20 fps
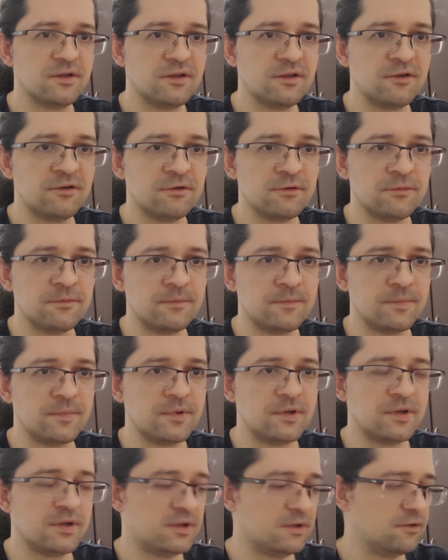So
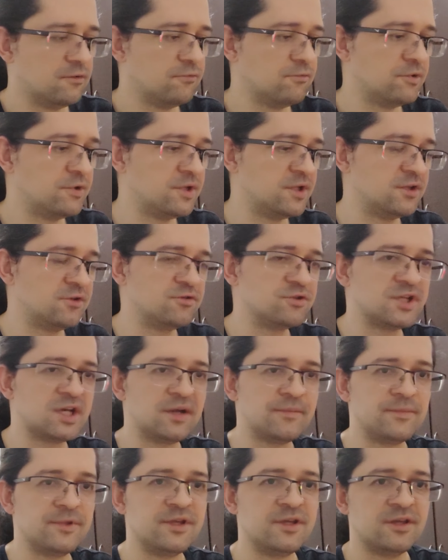we need to
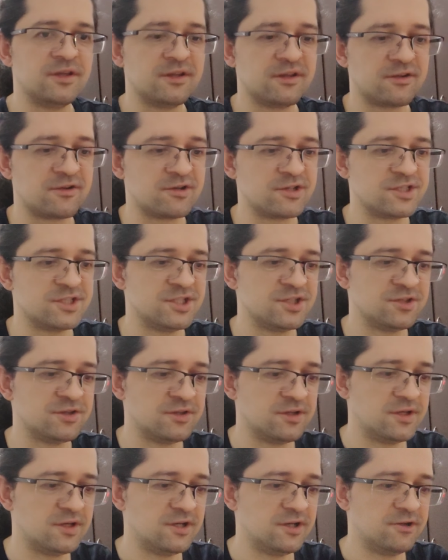type the
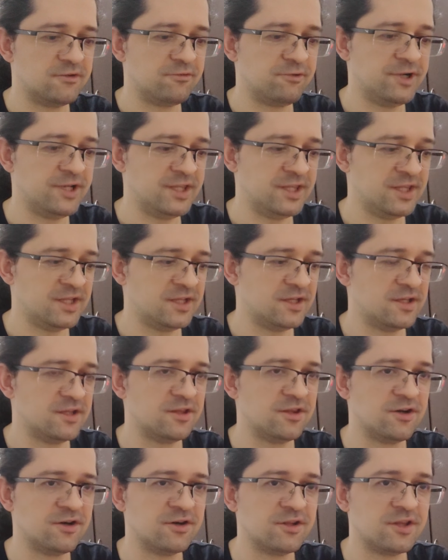instruction
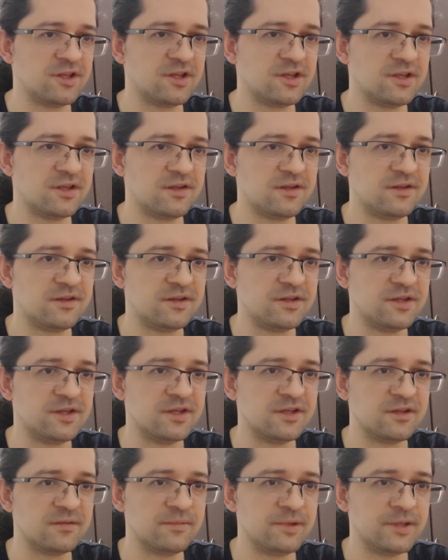
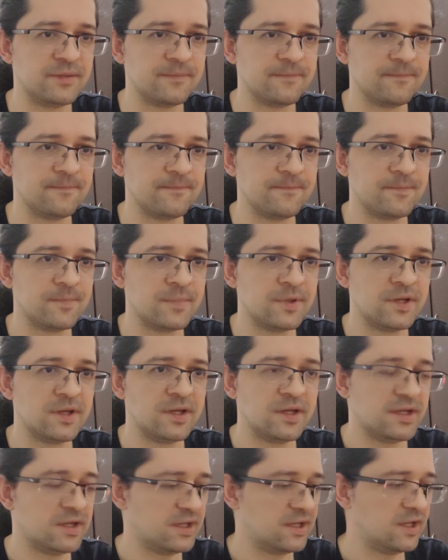read.csv,
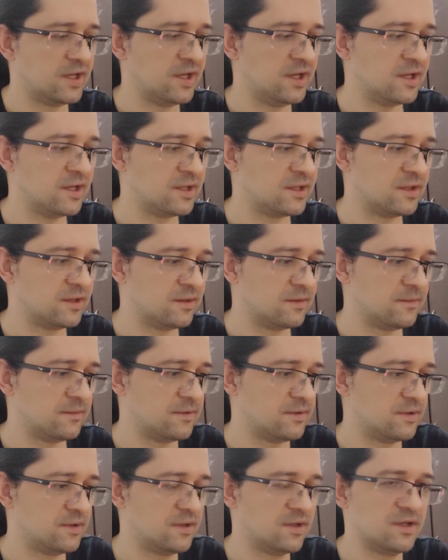and
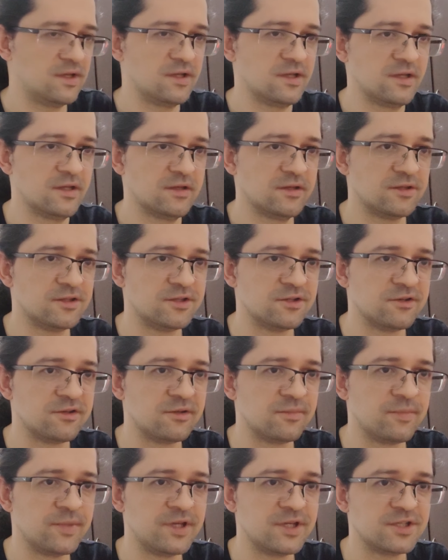
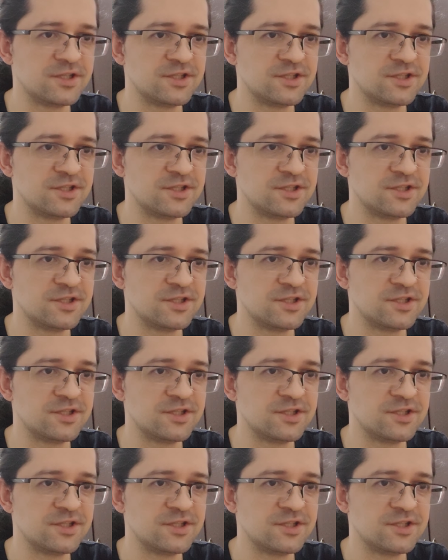just make